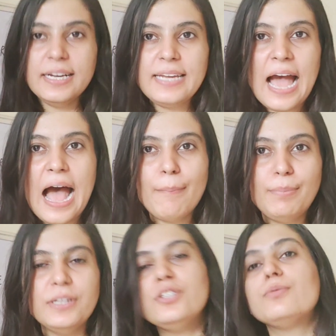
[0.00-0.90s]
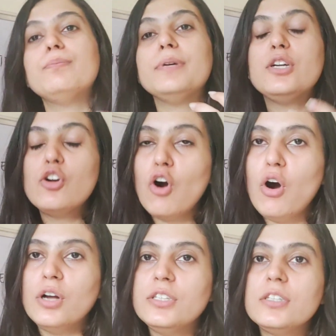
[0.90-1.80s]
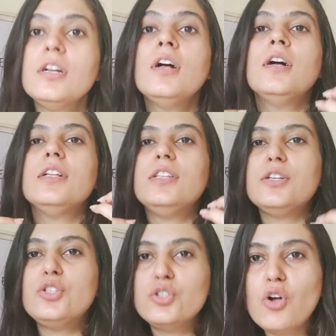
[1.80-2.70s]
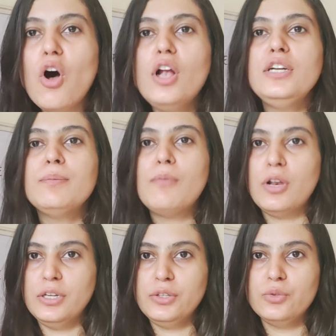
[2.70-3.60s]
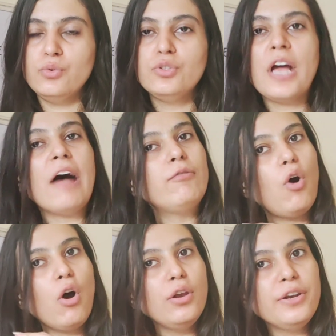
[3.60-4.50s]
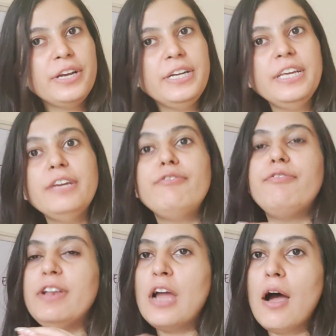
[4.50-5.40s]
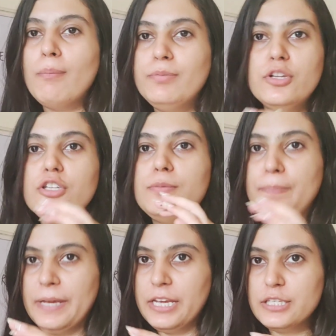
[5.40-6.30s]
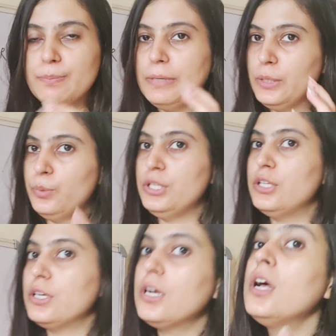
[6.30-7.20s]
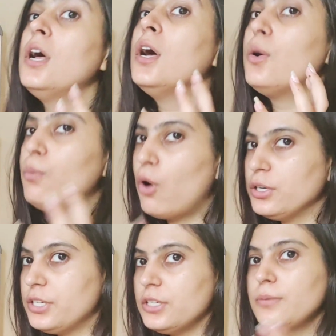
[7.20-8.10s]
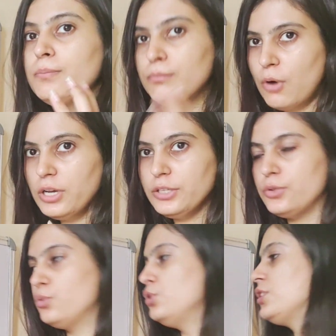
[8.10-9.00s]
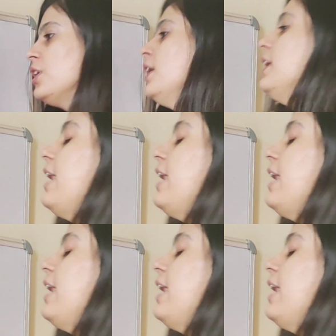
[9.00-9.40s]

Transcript: It happens because the salt molecules have already filled up the space between the water molecules